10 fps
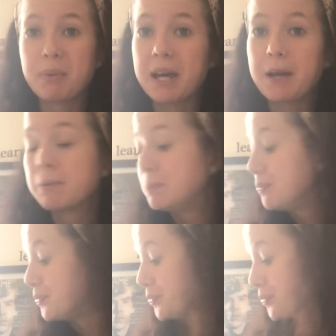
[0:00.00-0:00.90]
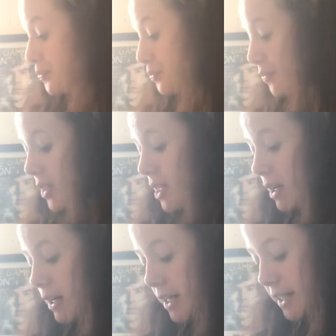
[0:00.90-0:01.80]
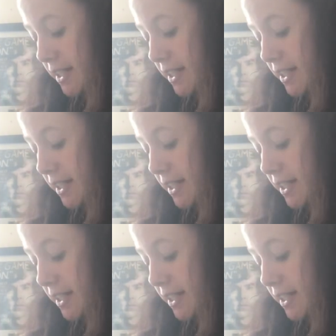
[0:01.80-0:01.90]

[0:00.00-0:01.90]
me at